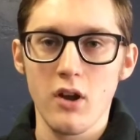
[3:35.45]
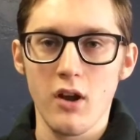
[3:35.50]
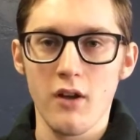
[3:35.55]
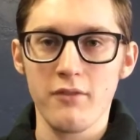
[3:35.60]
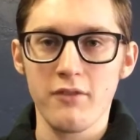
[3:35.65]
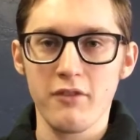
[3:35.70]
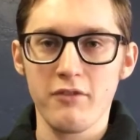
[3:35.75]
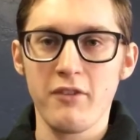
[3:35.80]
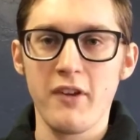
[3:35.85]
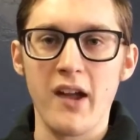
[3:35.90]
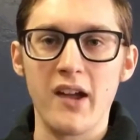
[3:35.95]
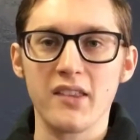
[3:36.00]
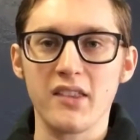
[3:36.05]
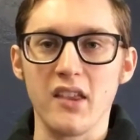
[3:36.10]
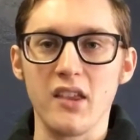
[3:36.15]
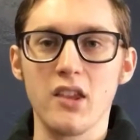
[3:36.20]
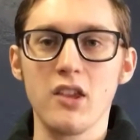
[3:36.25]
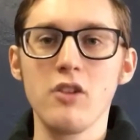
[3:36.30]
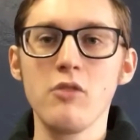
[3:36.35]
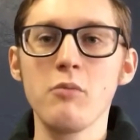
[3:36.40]
of the fact
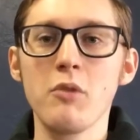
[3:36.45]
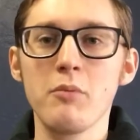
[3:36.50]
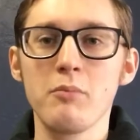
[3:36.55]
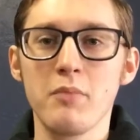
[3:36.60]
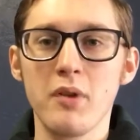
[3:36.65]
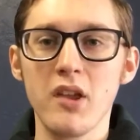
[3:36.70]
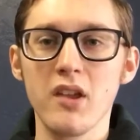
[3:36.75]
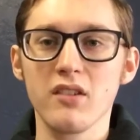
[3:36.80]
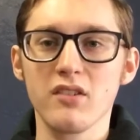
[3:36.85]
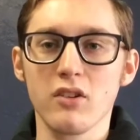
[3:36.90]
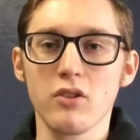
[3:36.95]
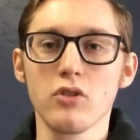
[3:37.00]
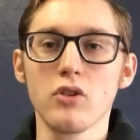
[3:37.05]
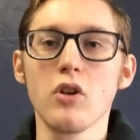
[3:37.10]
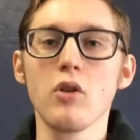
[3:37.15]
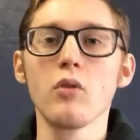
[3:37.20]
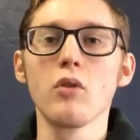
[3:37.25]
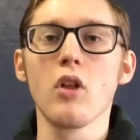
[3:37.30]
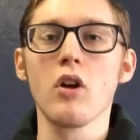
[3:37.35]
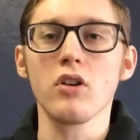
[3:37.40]
that human beings are
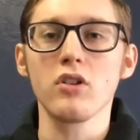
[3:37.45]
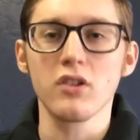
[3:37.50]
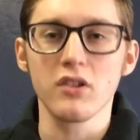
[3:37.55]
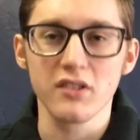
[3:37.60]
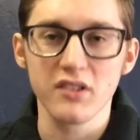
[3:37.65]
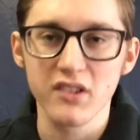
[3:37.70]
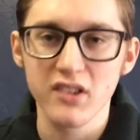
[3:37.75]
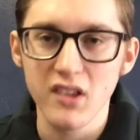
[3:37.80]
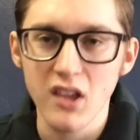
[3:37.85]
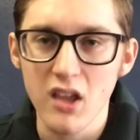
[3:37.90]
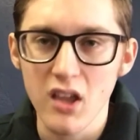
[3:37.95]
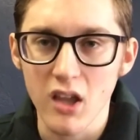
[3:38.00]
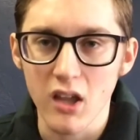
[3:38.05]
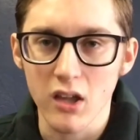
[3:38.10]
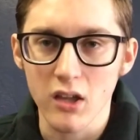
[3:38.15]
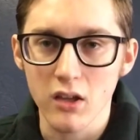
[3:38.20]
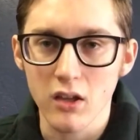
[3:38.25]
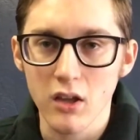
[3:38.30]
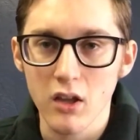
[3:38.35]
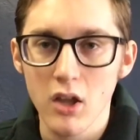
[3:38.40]
no longer
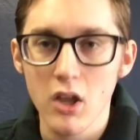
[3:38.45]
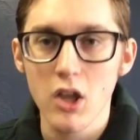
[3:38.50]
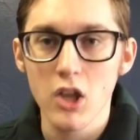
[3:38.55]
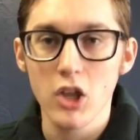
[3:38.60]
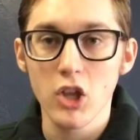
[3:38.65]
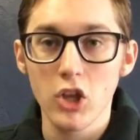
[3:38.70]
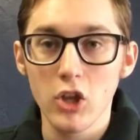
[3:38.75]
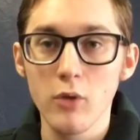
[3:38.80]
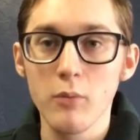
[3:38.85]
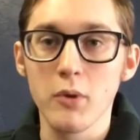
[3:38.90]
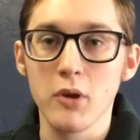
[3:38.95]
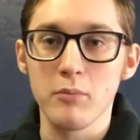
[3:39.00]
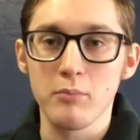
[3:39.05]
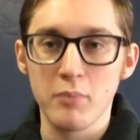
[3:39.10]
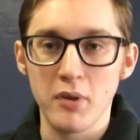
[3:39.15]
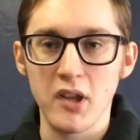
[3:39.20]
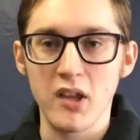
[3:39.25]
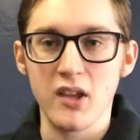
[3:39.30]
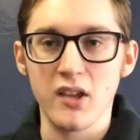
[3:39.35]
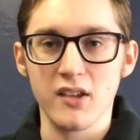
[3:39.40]
seeing human
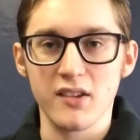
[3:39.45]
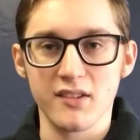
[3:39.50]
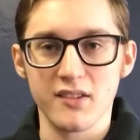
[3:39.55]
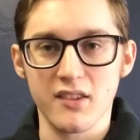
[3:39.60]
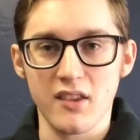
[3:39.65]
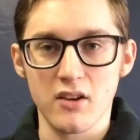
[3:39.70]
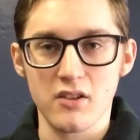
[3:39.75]
beings.